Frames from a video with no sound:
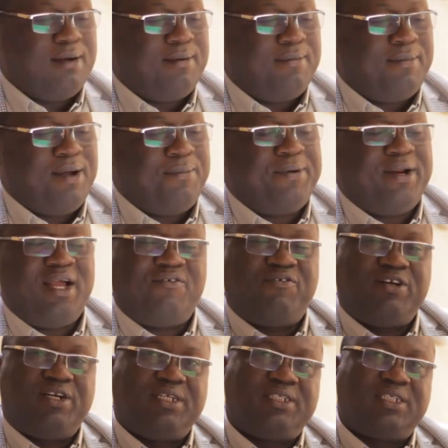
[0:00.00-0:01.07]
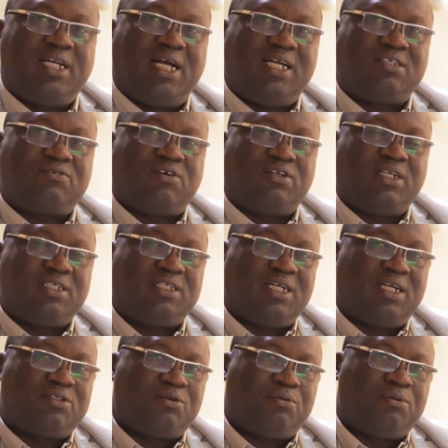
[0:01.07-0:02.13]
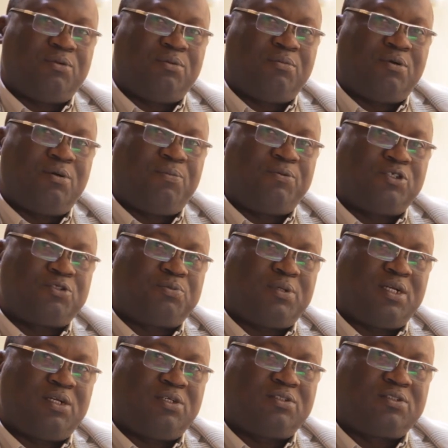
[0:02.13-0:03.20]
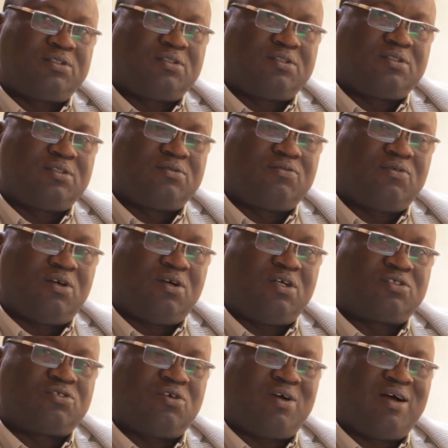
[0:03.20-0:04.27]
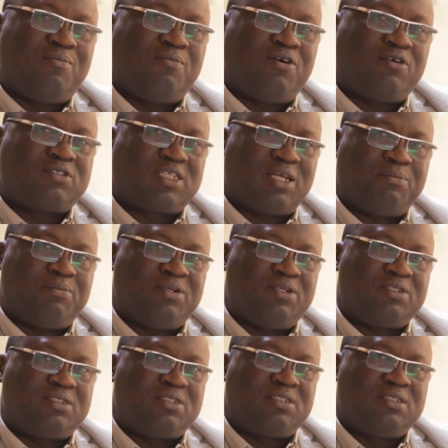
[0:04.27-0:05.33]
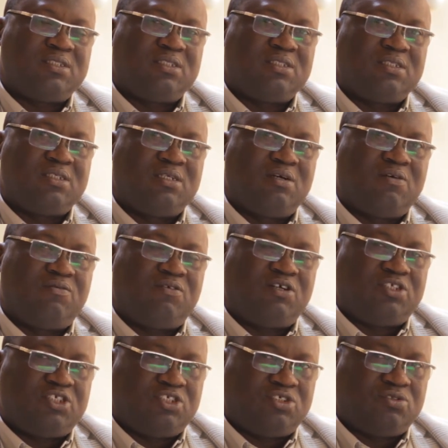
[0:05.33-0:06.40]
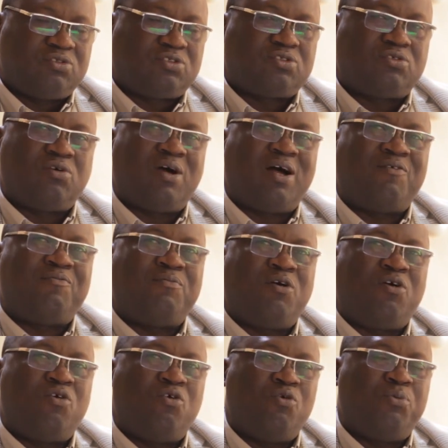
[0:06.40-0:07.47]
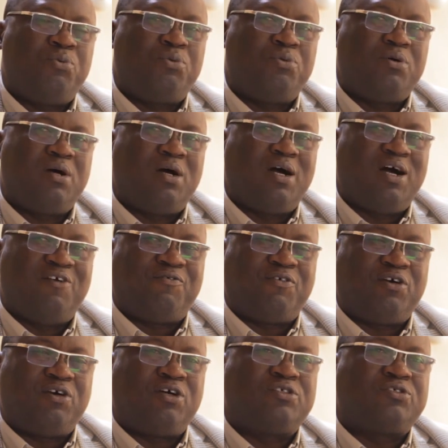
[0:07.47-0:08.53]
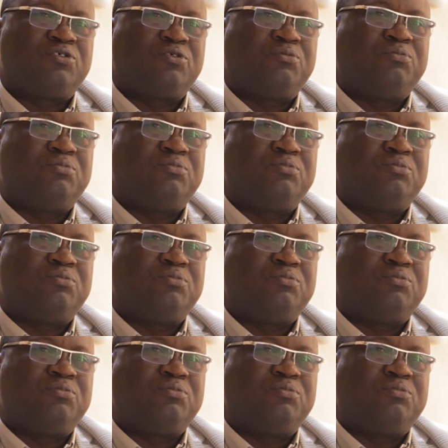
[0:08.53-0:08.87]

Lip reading: My prayer for Nigeria is for Nigeria to be more prosperous, for us to have more stability, for the youth to have more hope, and for us to